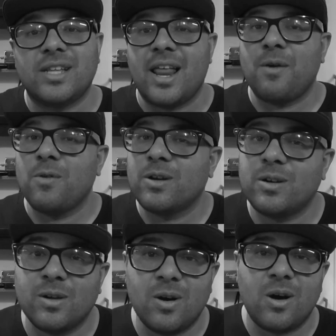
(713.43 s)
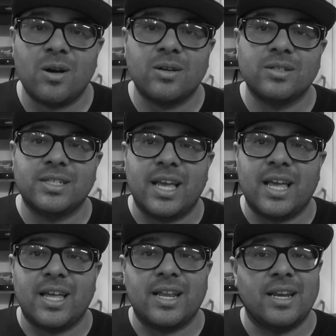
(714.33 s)
I like working on cars
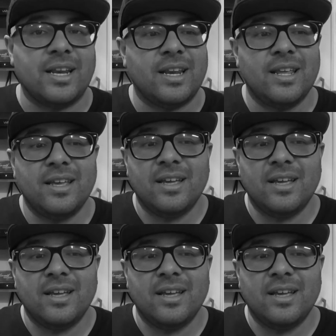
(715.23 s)
and